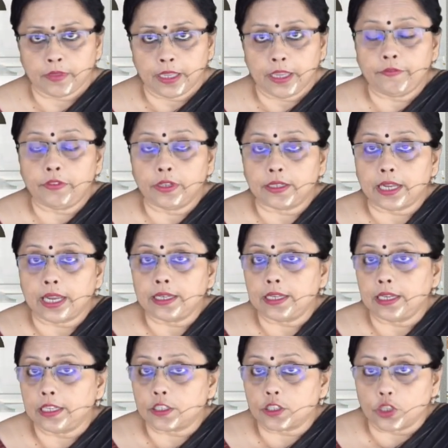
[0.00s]
If the
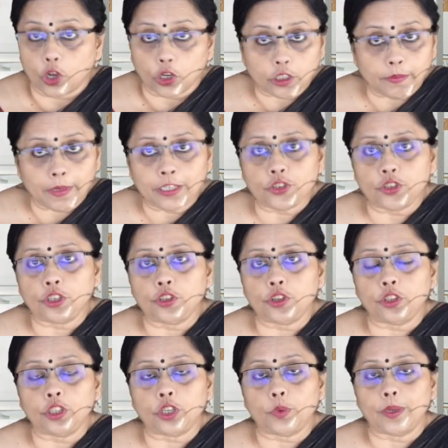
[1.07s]
title is not mentioned
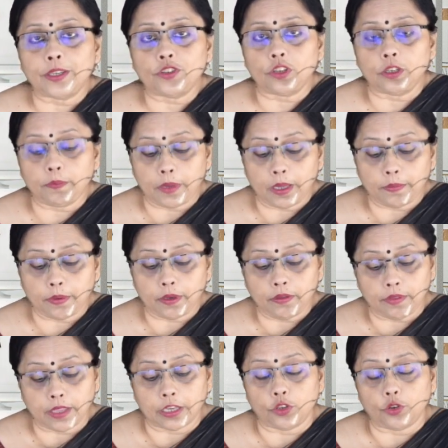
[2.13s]
on the question paper,
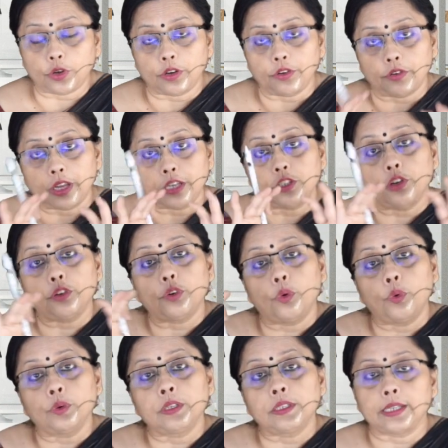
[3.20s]
then you can write your
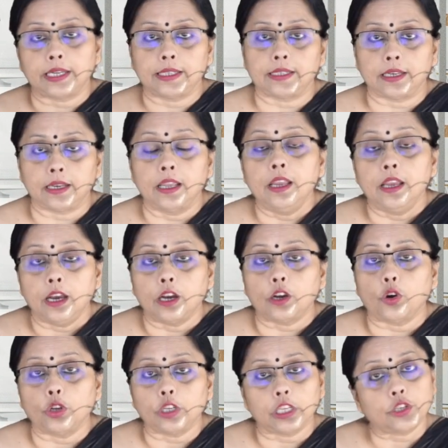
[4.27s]
own title
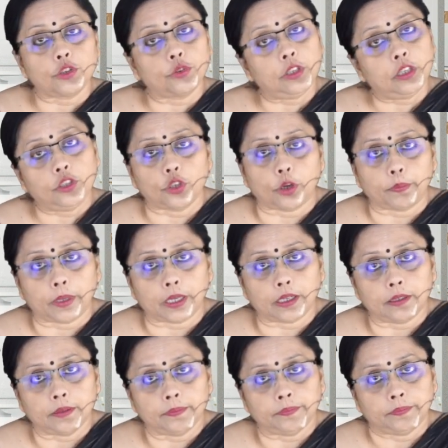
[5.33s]
according to the topic.
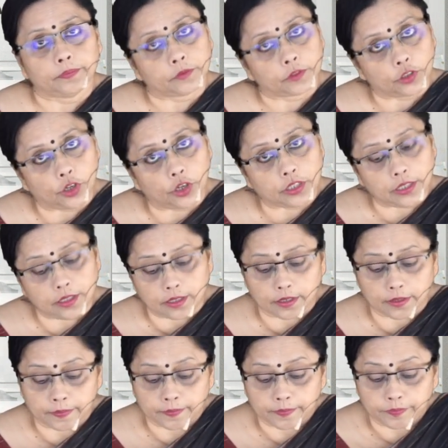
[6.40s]
Got it?
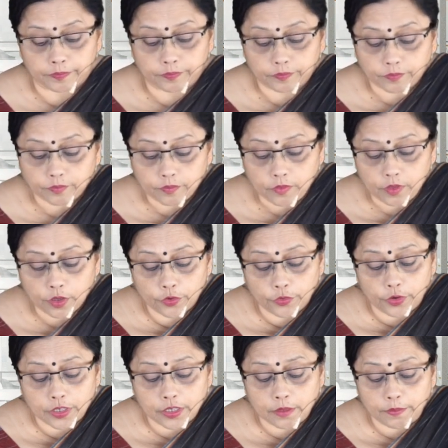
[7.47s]

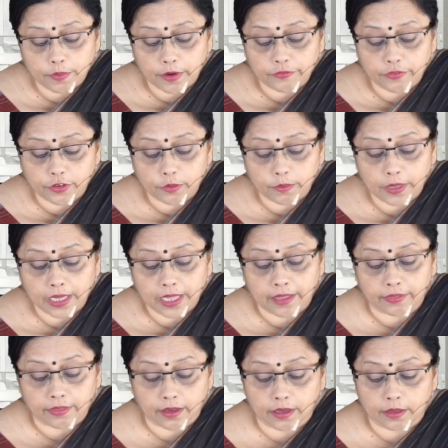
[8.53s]
Written preferably in
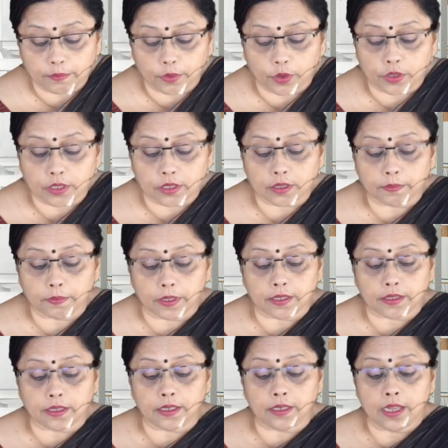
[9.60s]

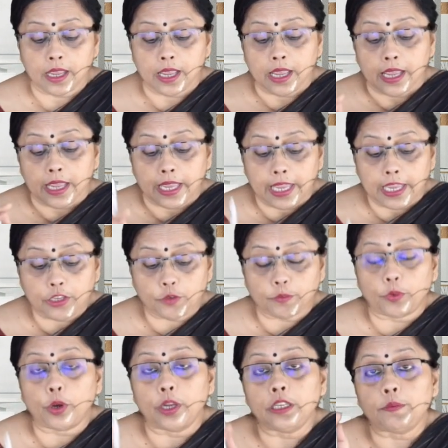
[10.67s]
person. Each
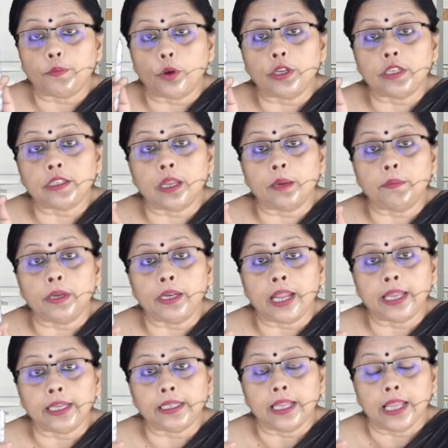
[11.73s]
point, point number
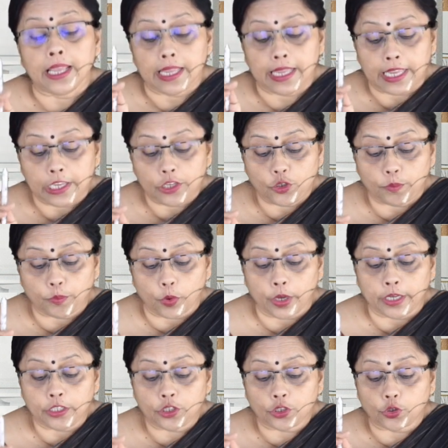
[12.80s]
9, each
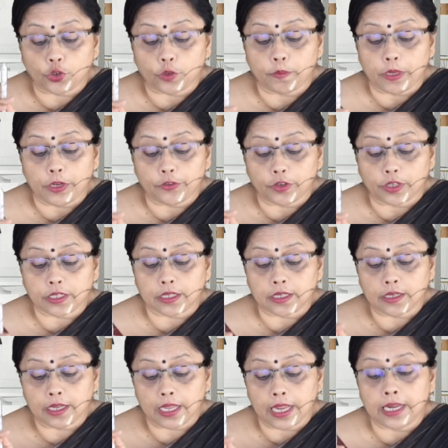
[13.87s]
point could be
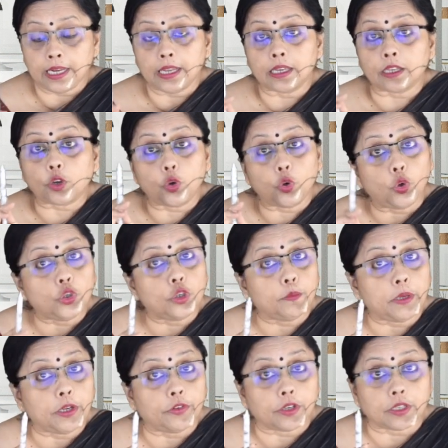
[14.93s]
written,
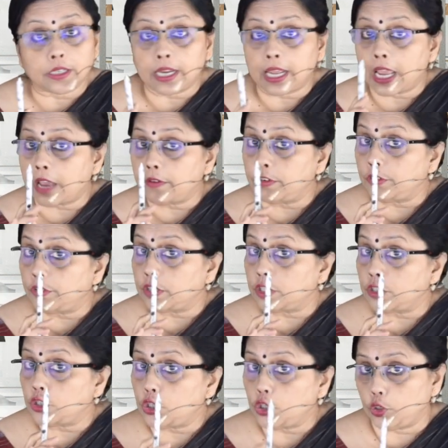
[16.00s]
I haven't written
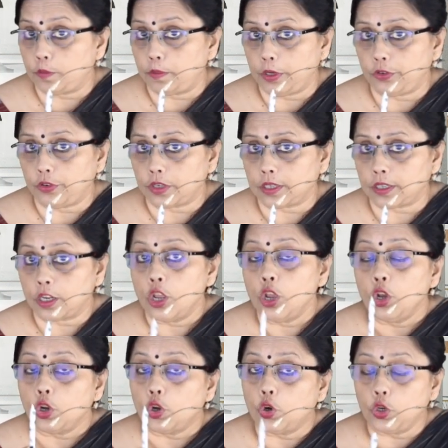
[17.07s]
should be written,
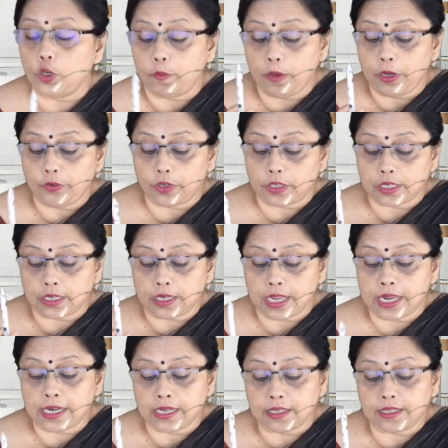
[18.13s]
could be written
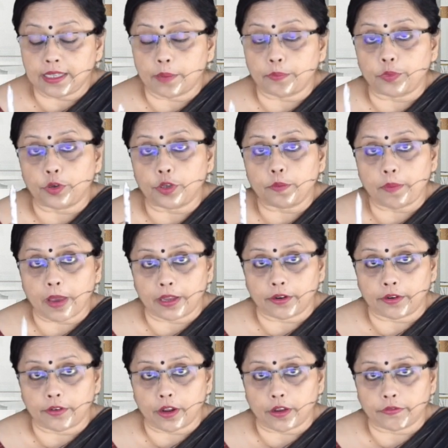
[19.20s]
in a separate
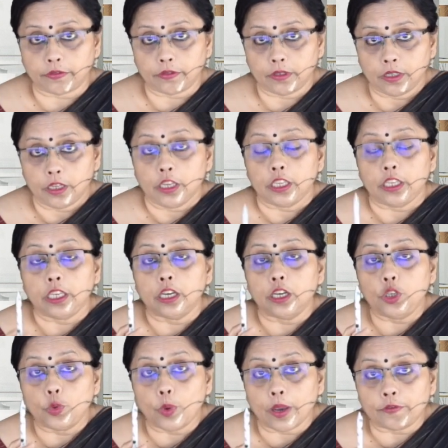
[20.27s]
paragraph. Here
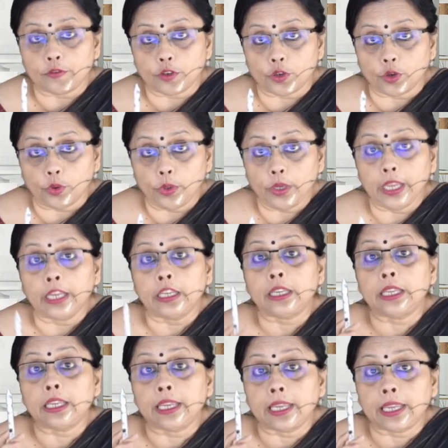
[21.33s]
you have to know it
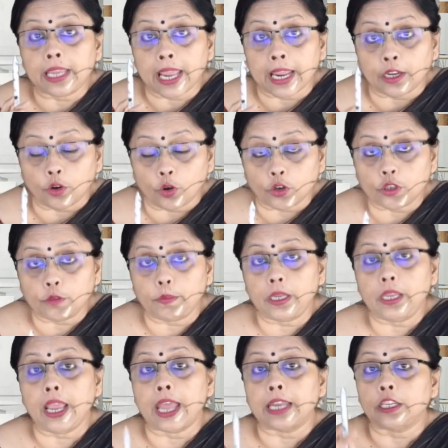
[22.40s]
cannot
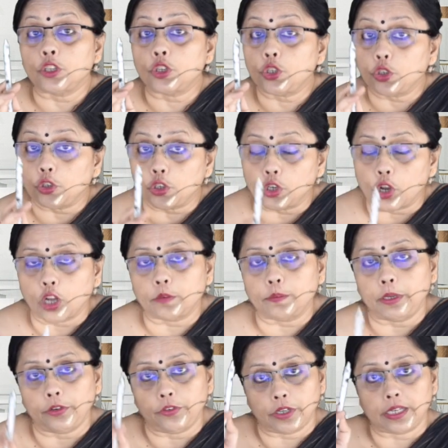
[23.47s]
be and it should not
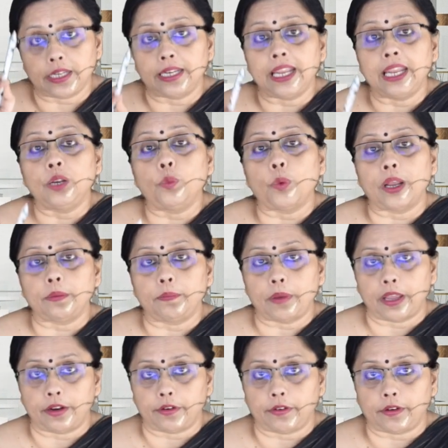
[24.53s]
be written in one
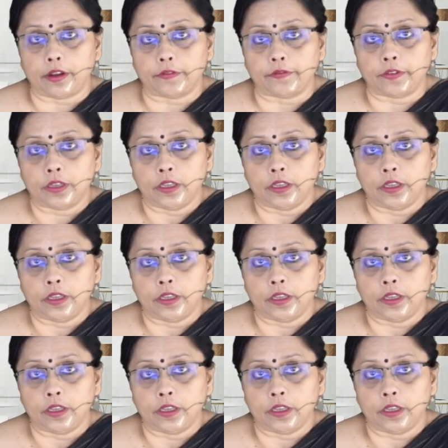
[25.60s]
paragraph.